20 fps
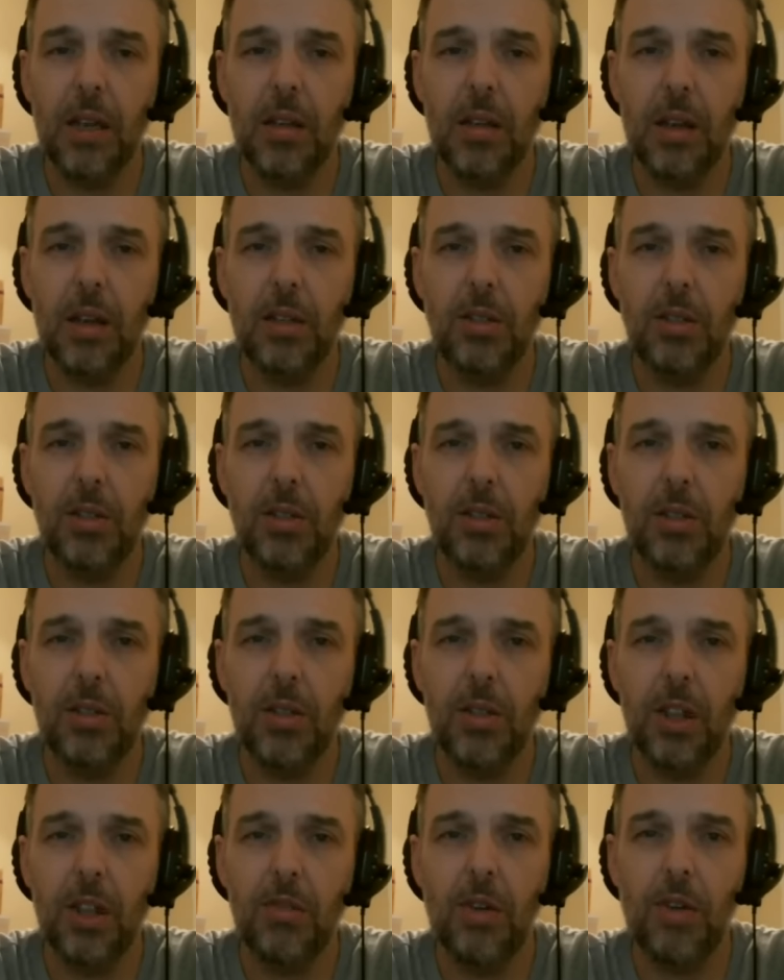So the three
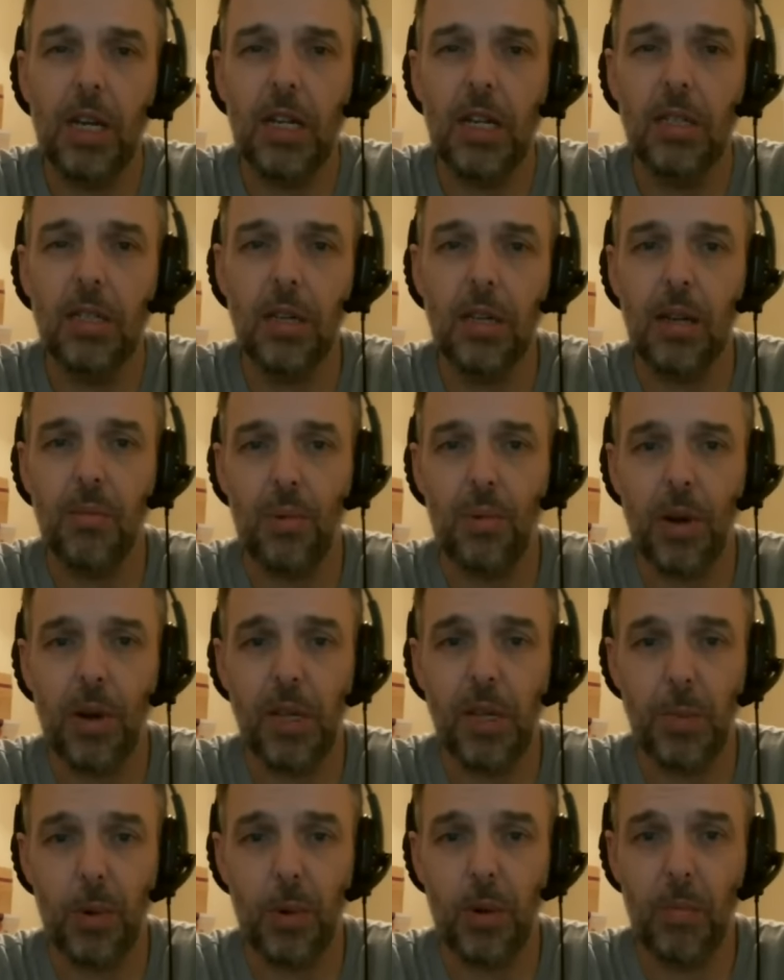ninety-nine price point
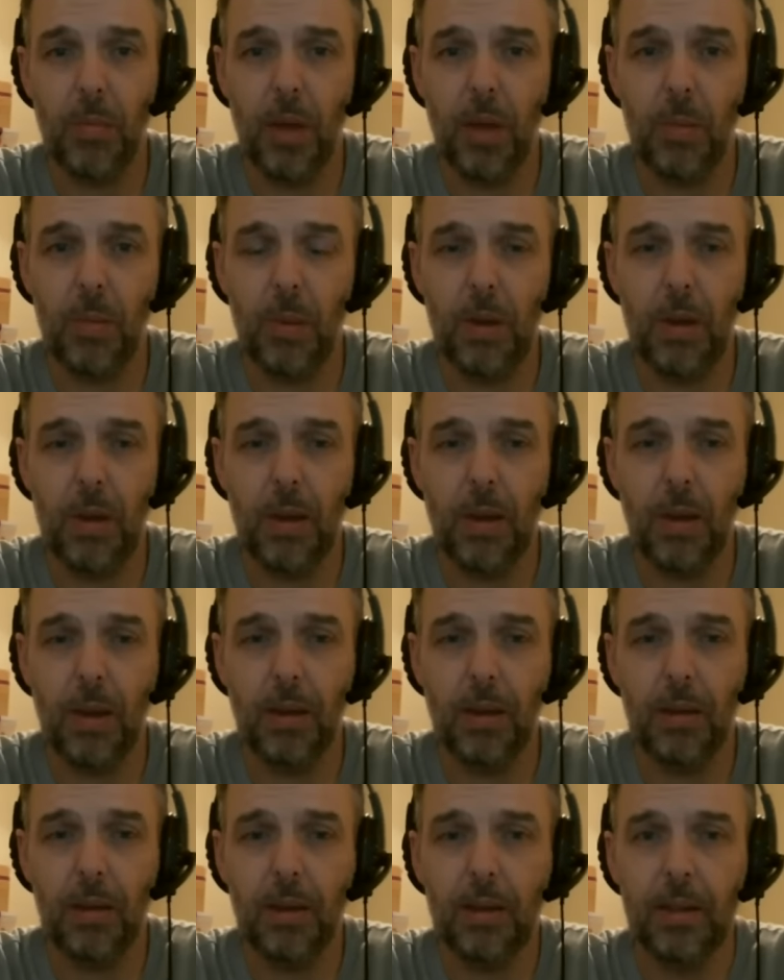might be, uh,
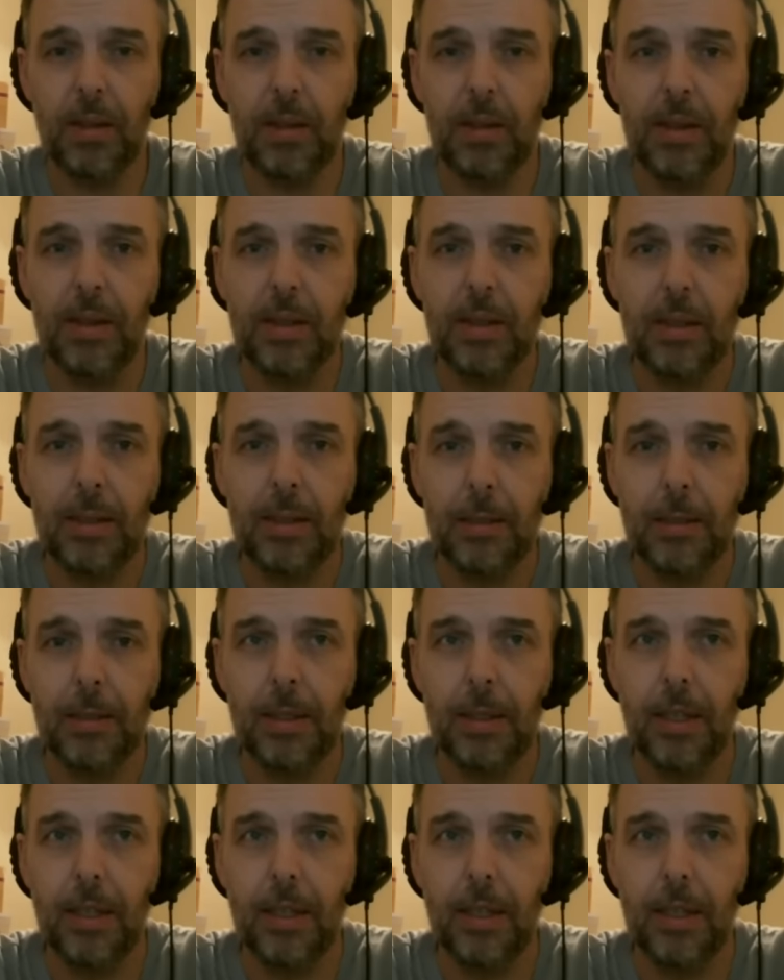you know.